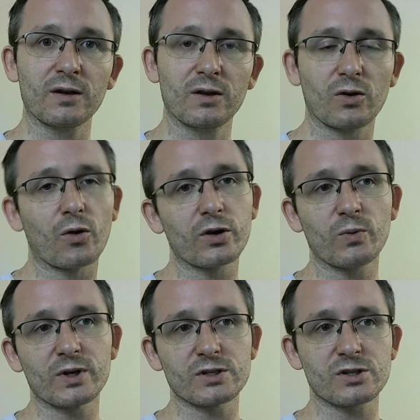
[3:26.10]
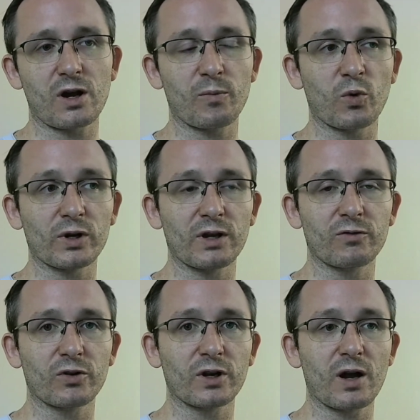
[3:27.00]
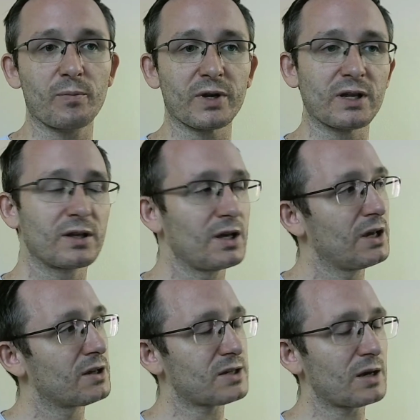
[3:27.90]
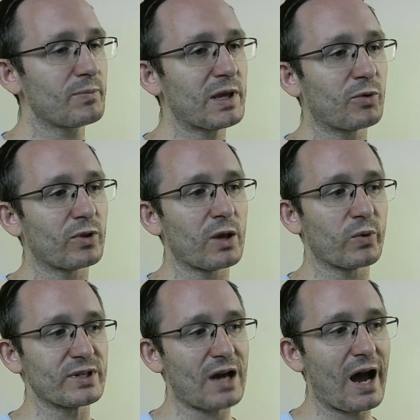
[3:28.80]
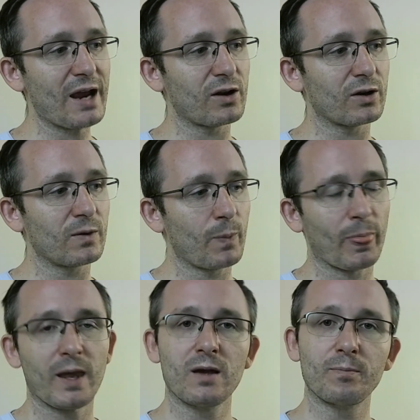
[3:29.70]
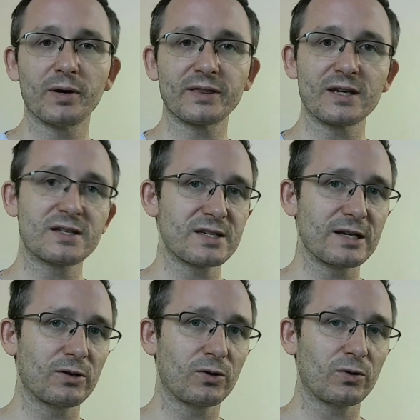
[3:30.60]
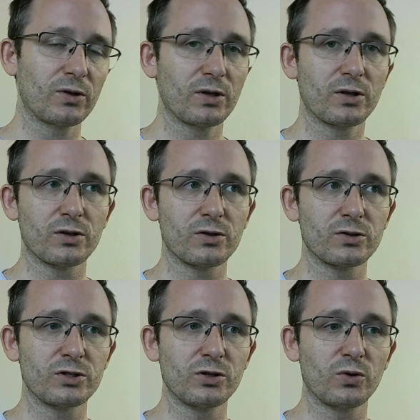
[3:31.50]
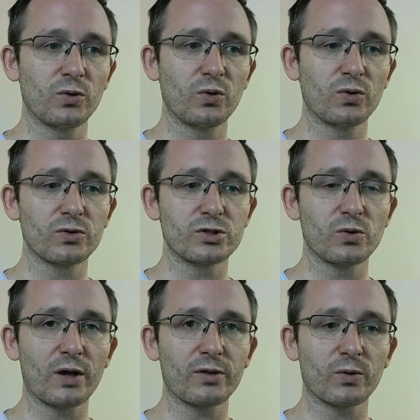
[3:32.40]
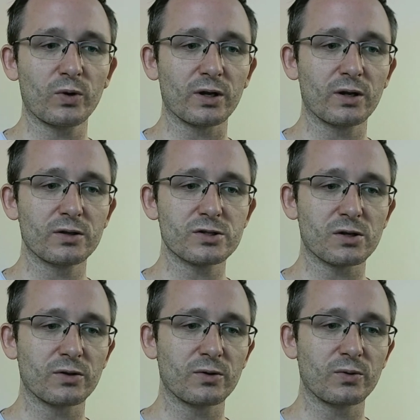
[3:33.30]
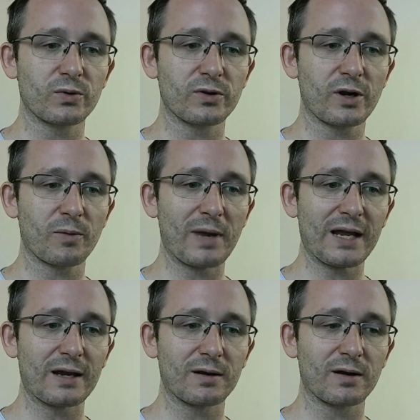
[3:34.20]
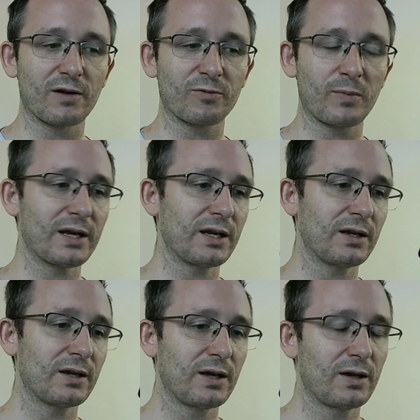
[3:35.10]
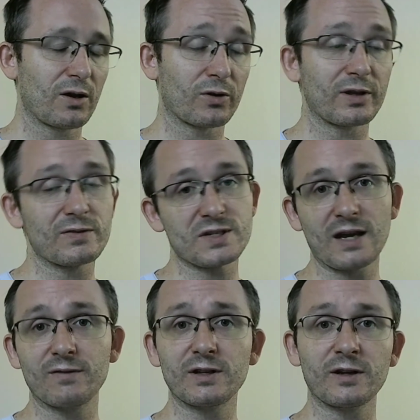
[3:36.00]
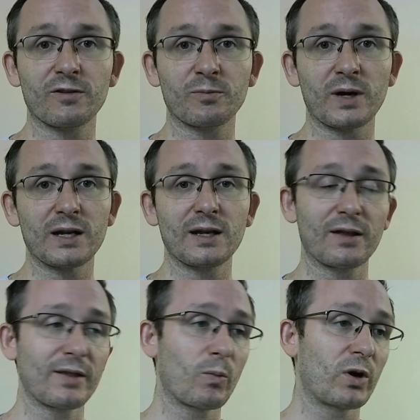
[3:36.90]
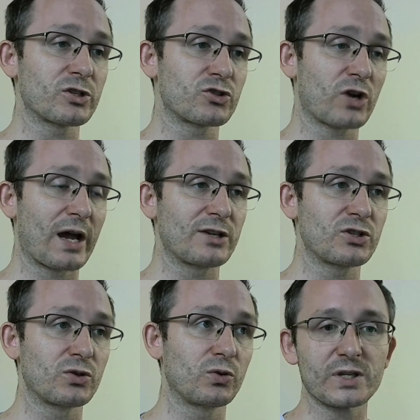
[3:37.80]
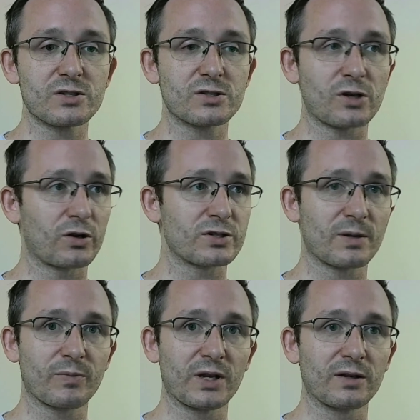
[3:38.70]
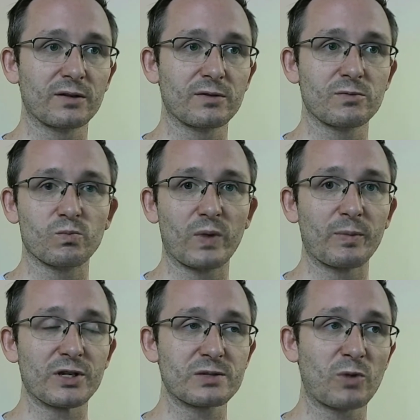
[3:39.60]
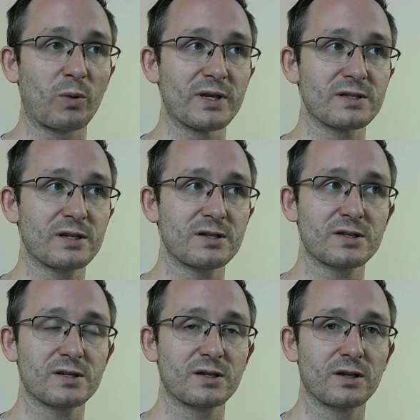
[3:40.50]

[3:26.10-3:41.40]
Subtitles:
or you want to stop working for a company. Some people, they retire, but they still do other work. So they're making enough money, or they've saved enough money, and they want to try to start something, maybe a small business,